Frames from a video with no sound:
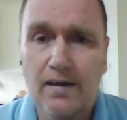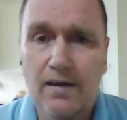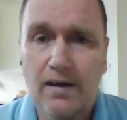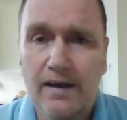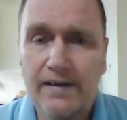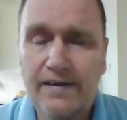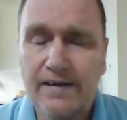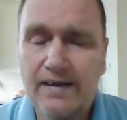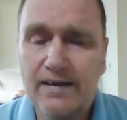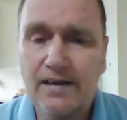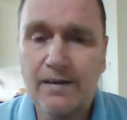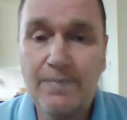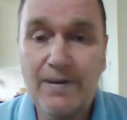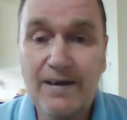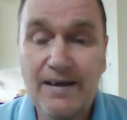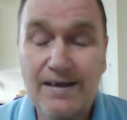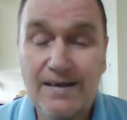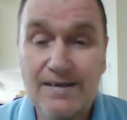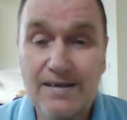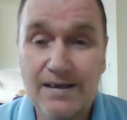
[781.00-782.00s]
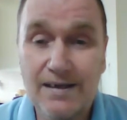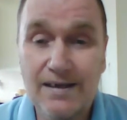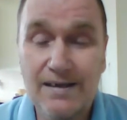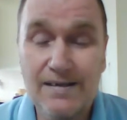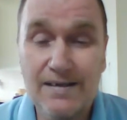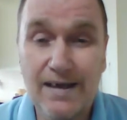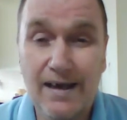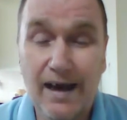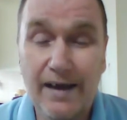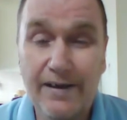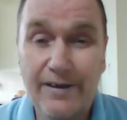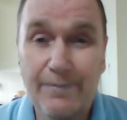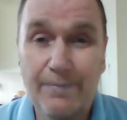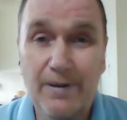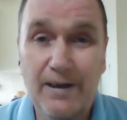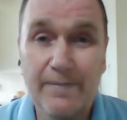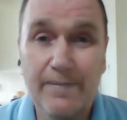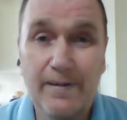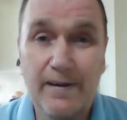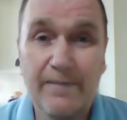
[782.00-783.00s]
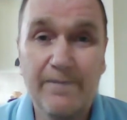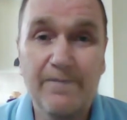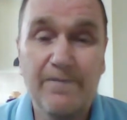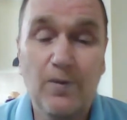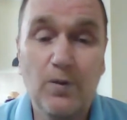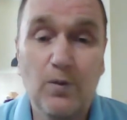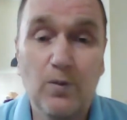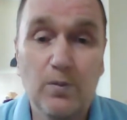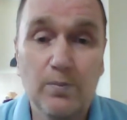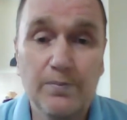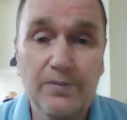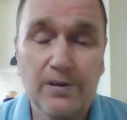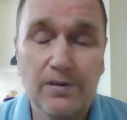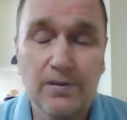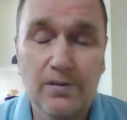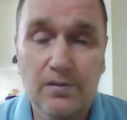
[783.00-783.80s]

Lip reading: I think the biggest thing is get other people informed.